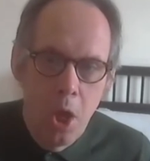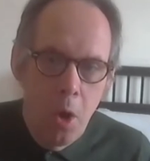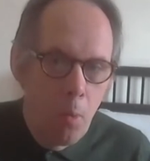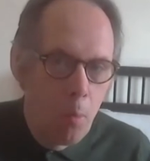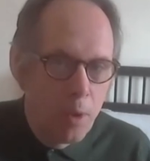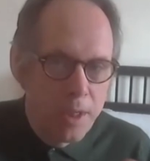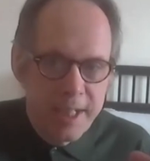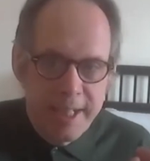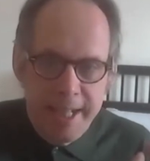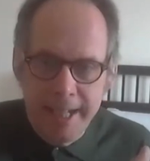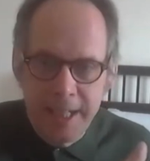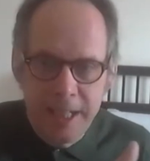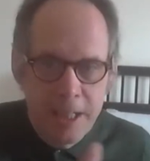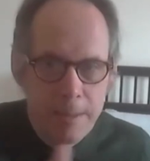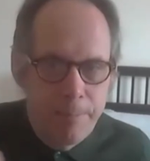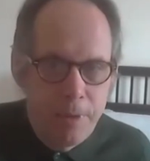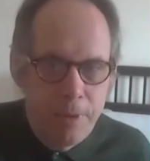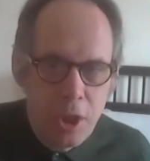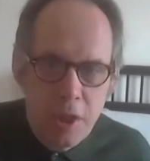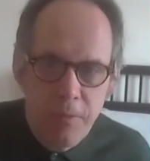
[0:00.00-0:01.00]
was set in a
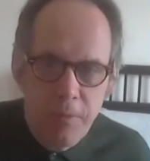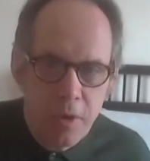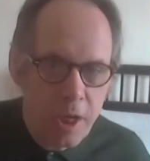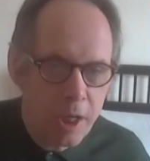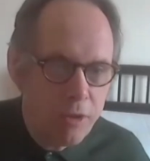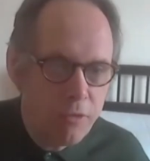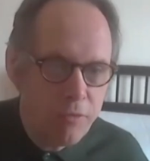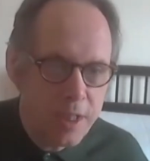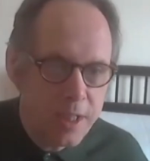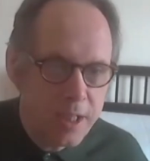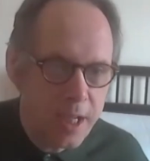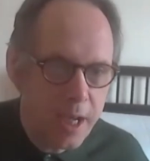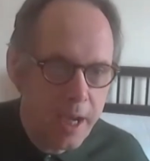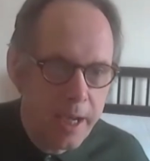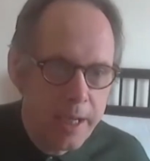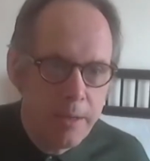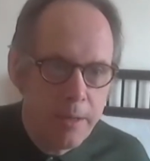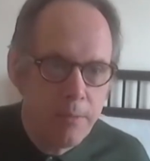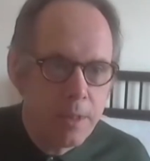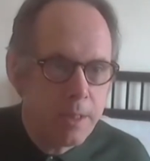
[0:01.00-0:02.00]
beautiful
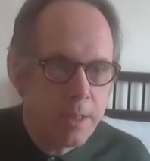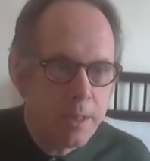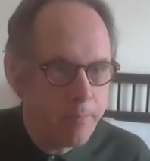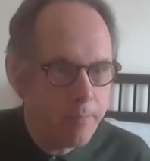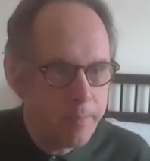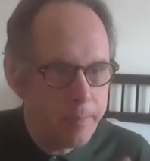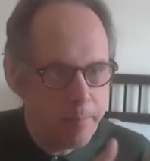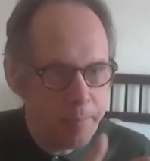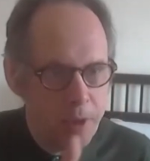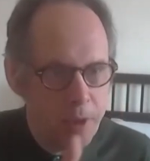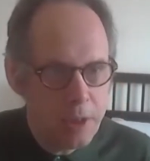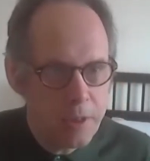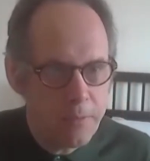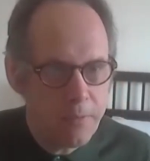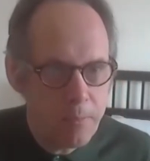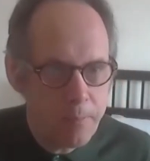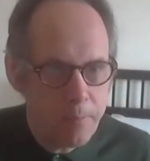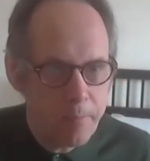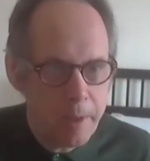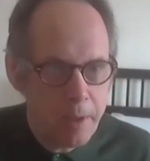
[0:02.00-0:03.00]
countryside. It was a
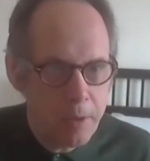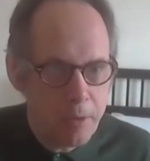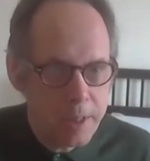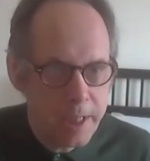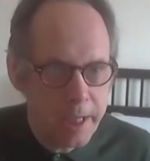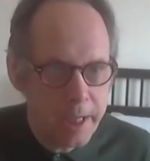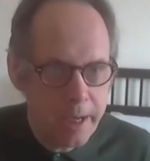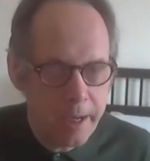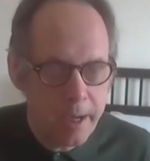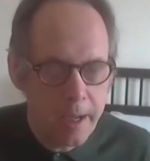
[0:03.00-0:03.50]
beautiful building.